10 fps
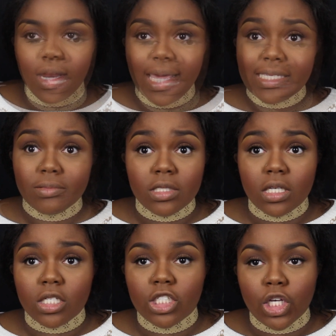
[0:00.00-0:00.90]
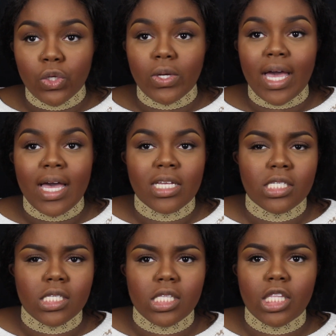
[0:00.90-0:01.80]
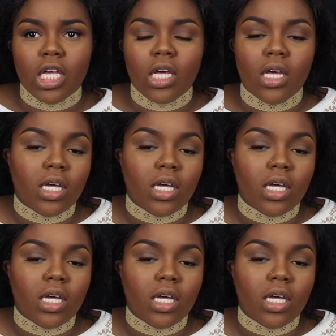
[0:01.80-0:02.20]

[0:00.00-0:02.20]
Next, I'm just going to show you guys the